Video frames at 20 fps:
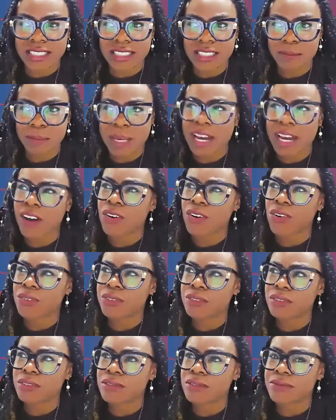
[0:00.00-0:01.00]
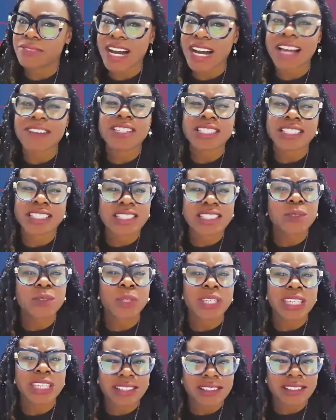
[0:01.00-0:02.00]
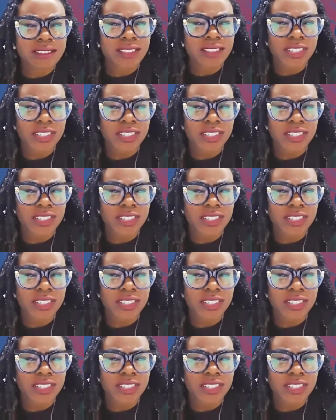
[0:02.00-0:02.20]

it's about 5 to 6 week